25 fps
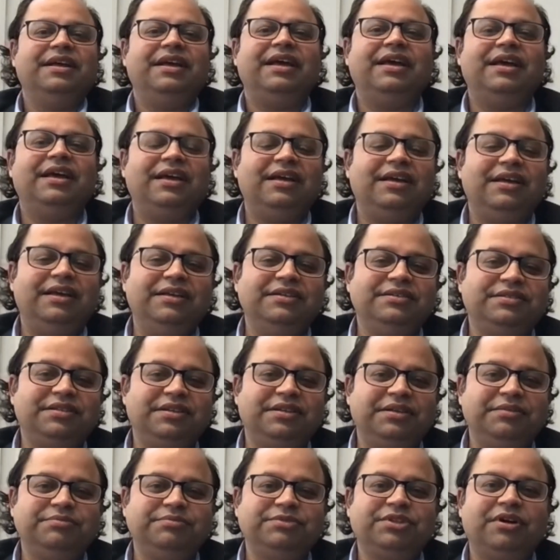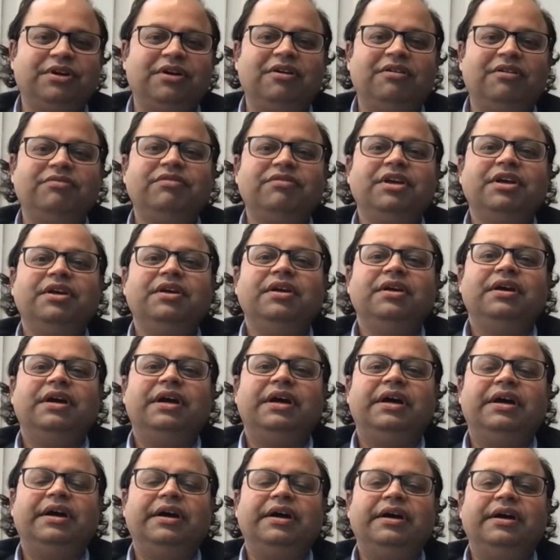uh, in terms of
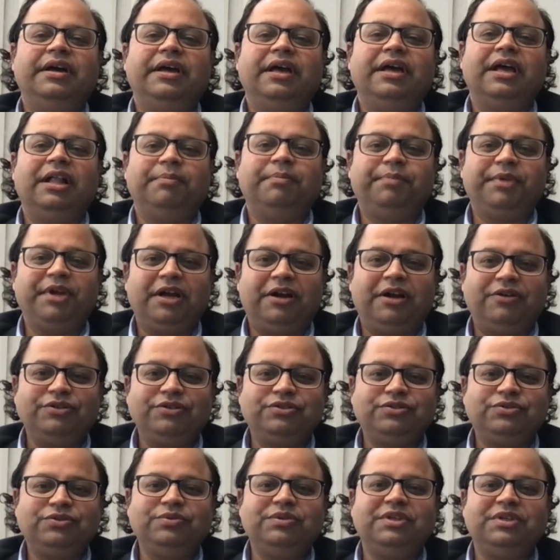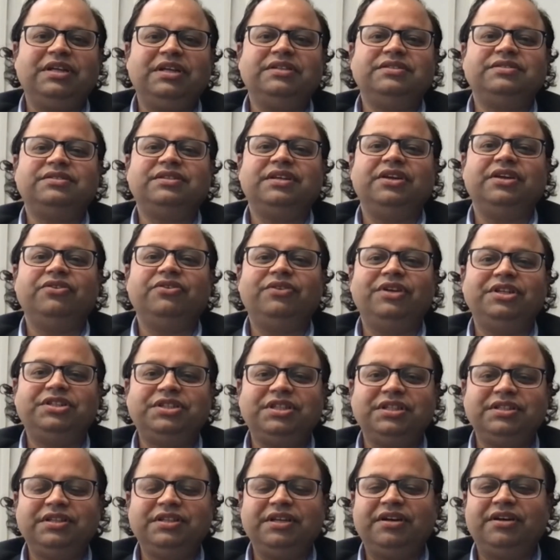uh, helping our students,
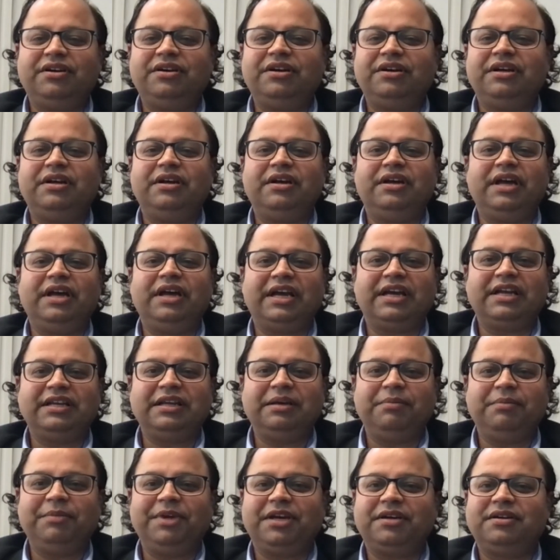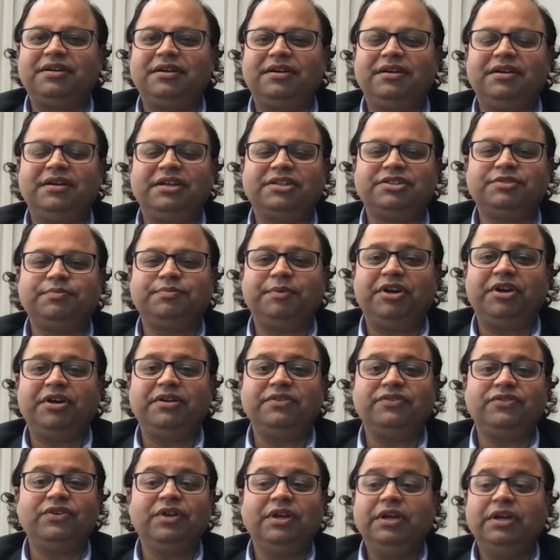enriching their uh, academic uh,
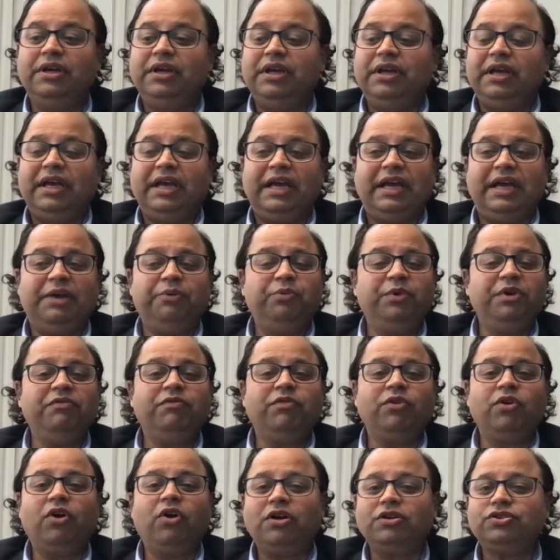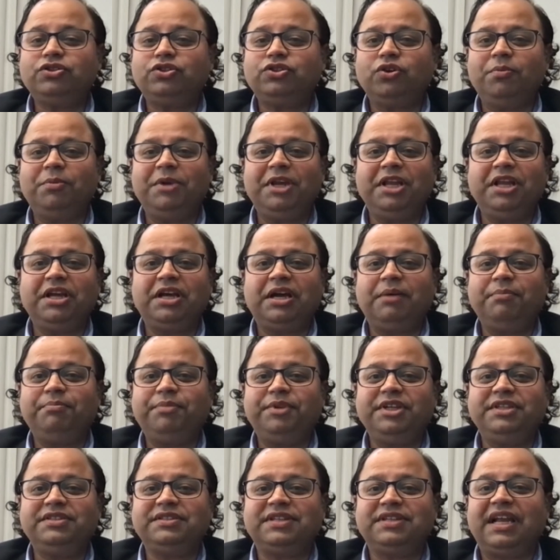experience. And we've launched so many
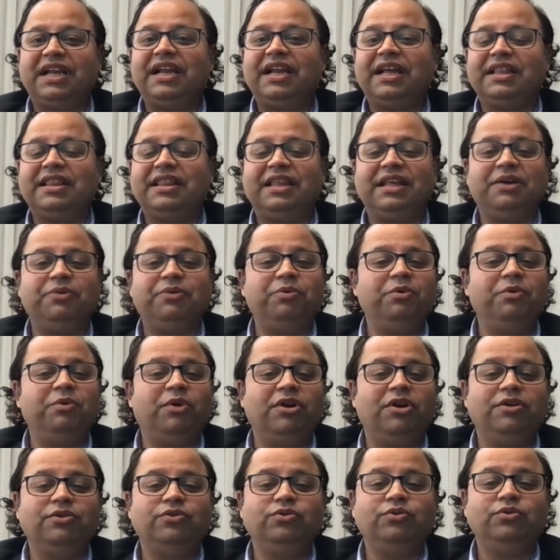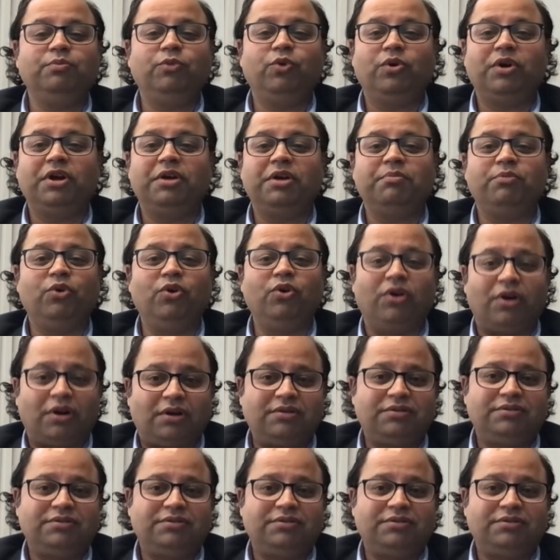companies, and I think we want to do more and more.